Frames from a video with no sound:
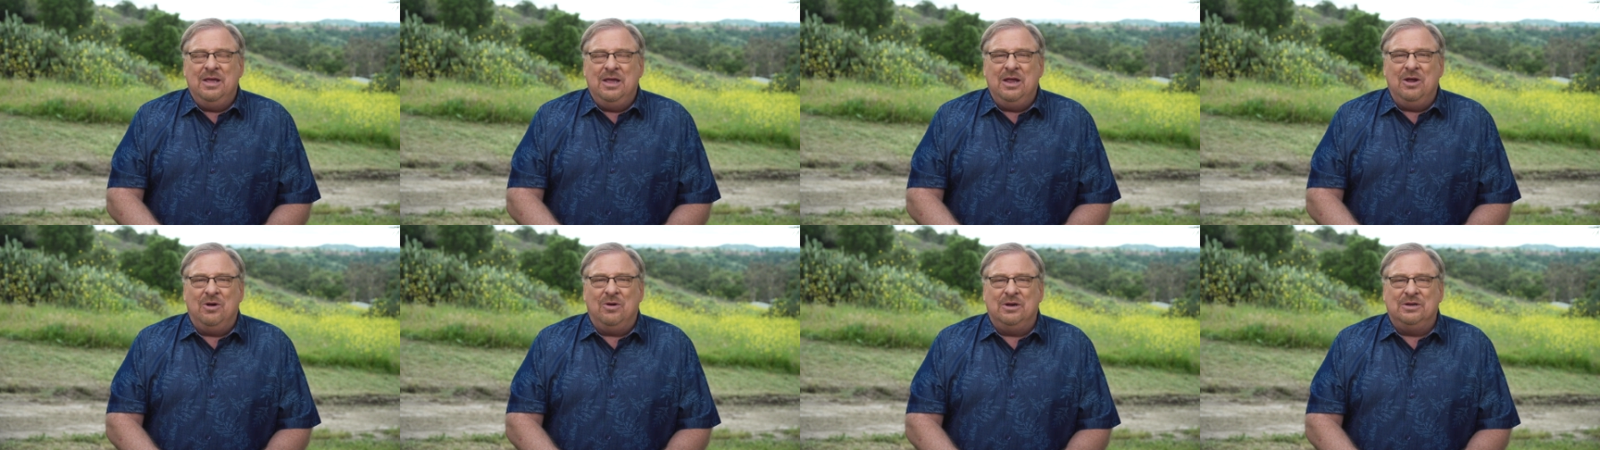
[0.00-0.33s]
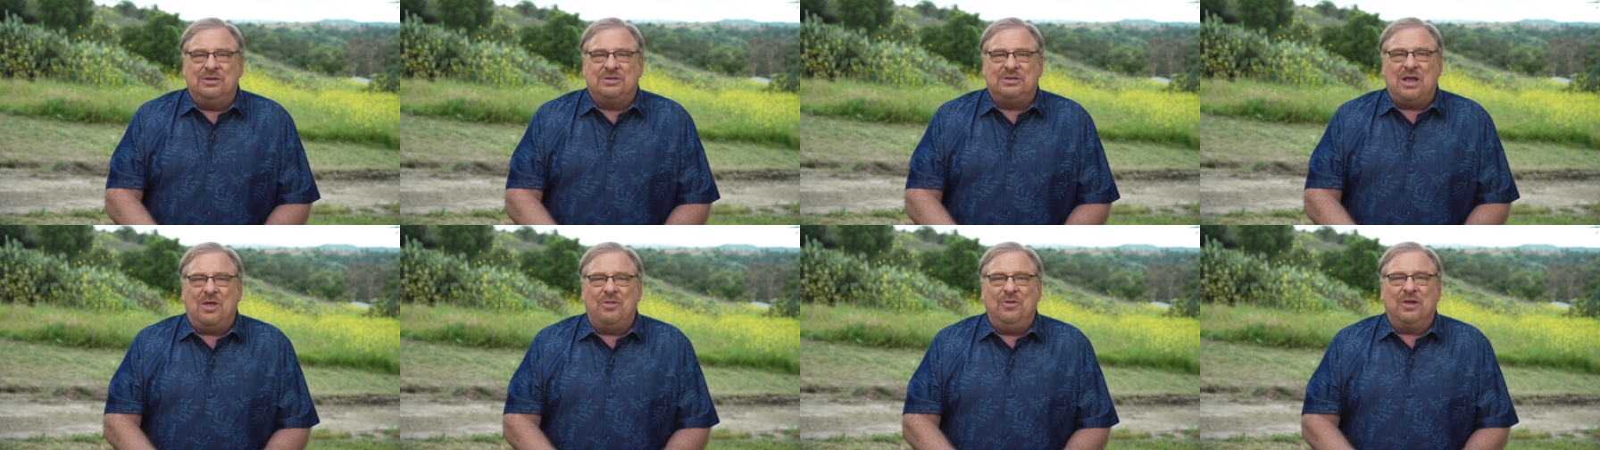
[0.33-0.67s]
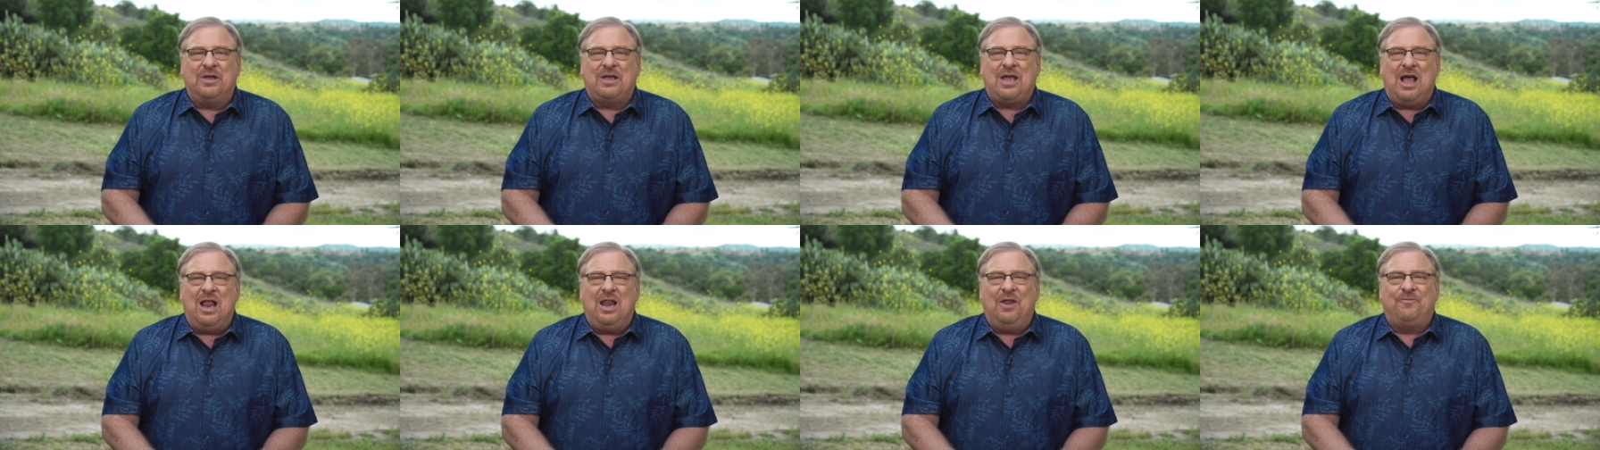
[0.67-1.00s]
Here in
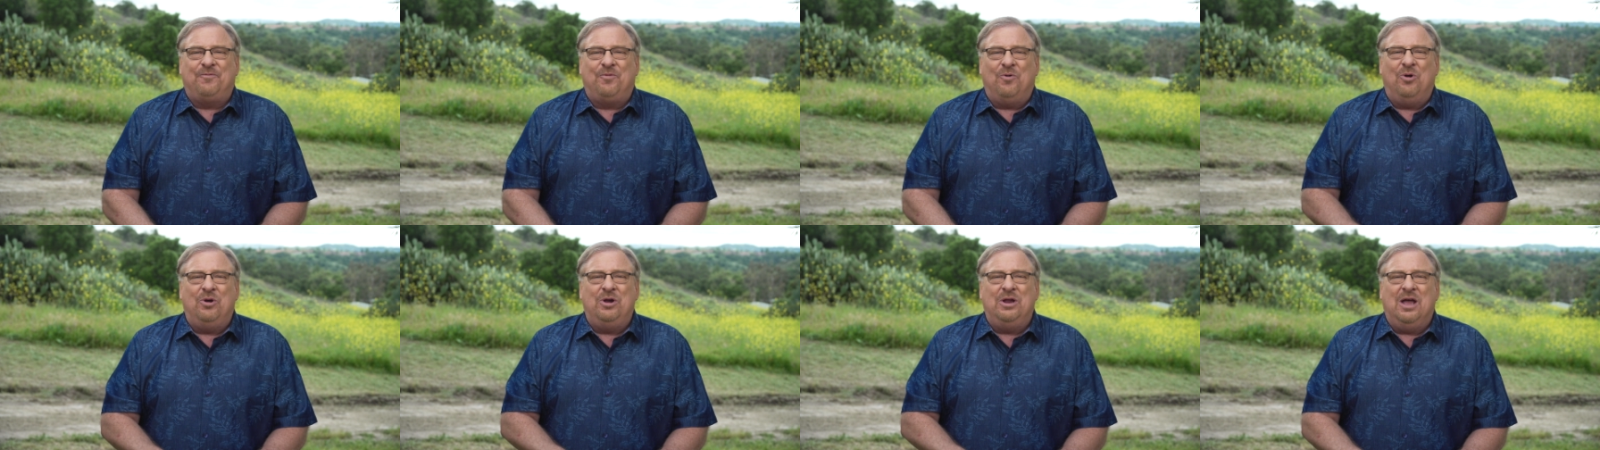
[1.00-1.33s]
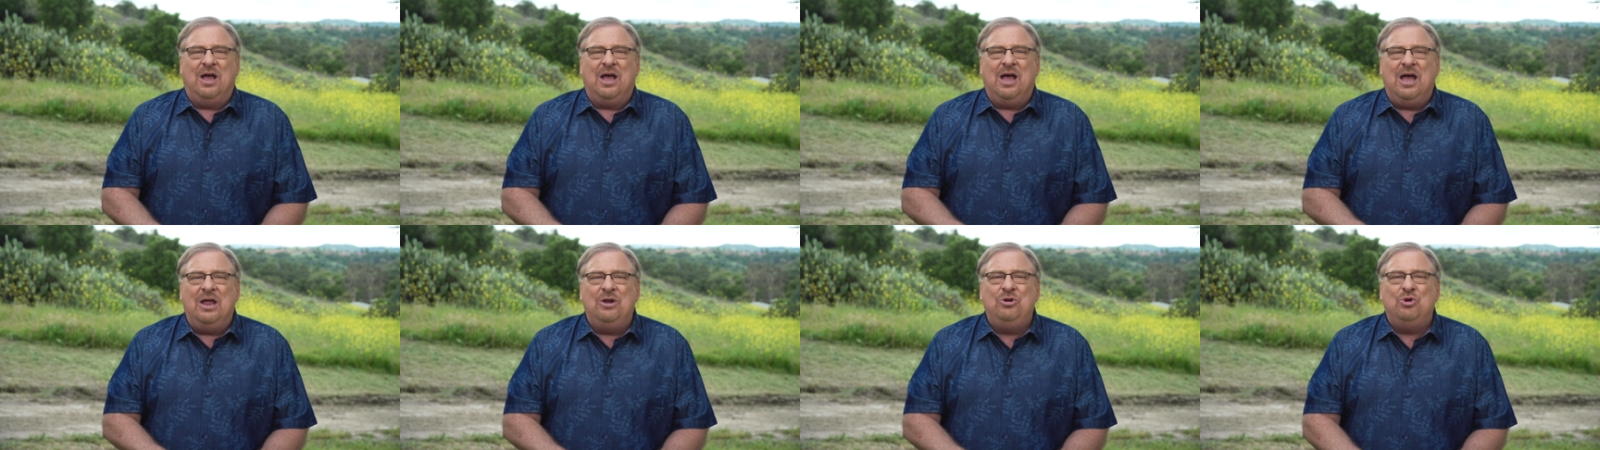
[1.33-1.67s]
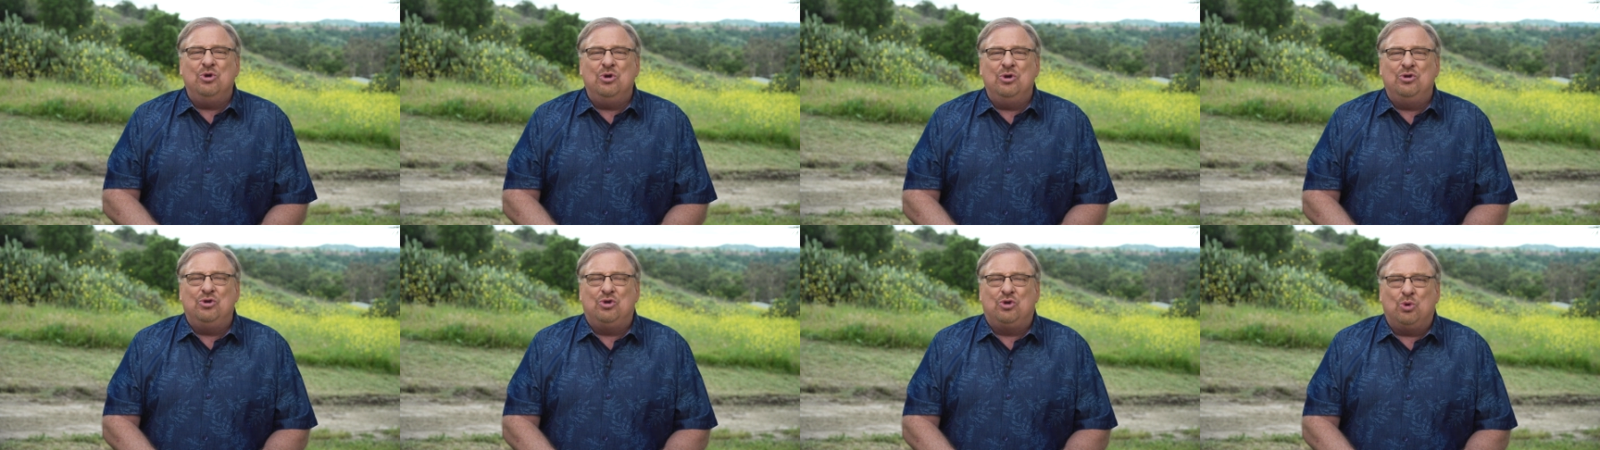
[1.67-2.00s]
Southern California,
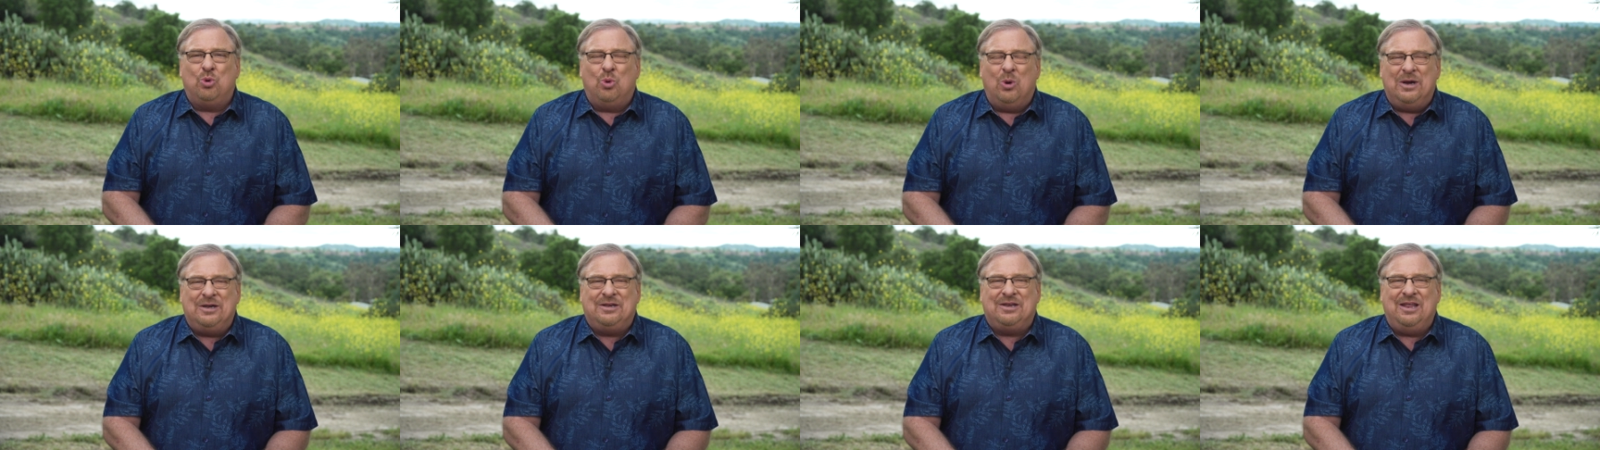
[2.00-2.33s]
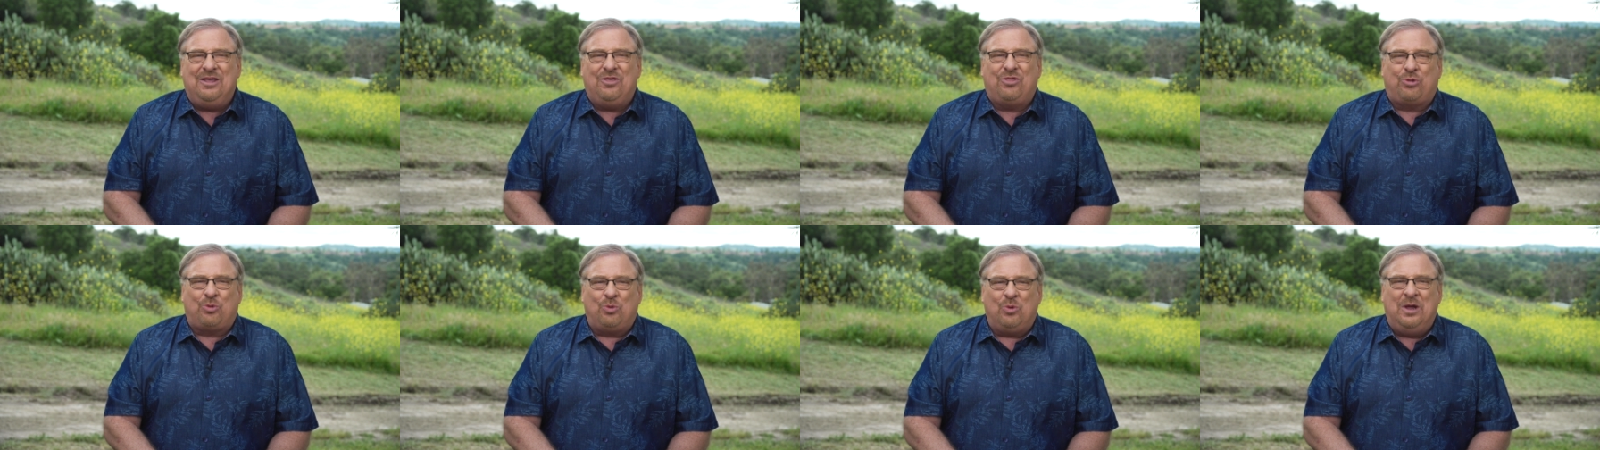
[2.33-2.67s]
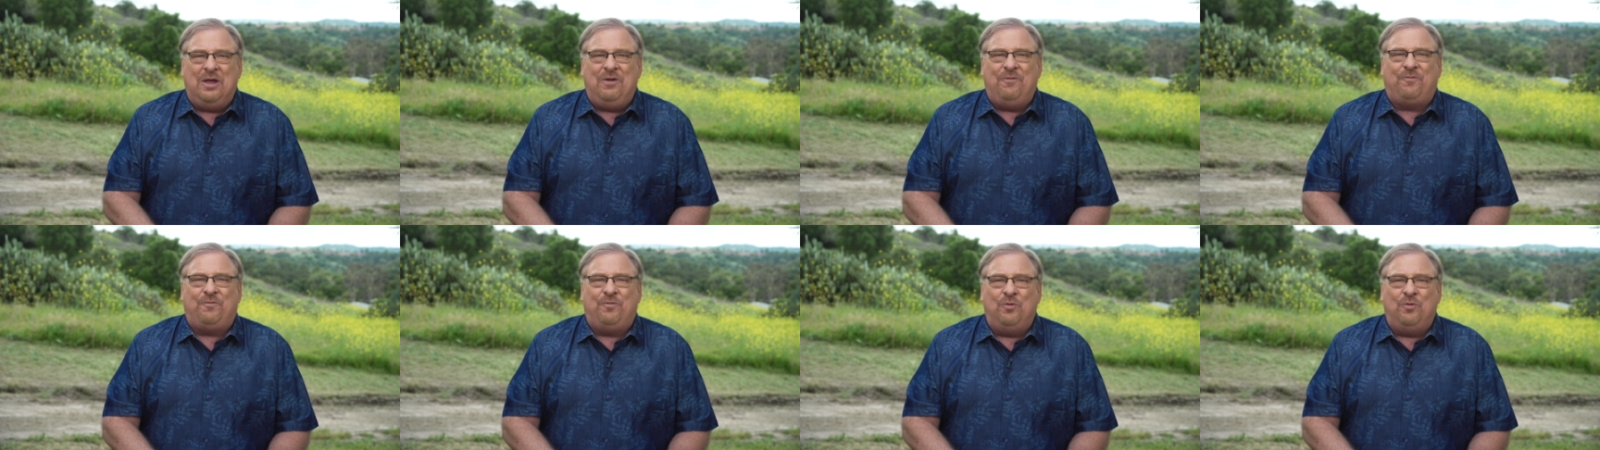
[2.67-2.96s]
123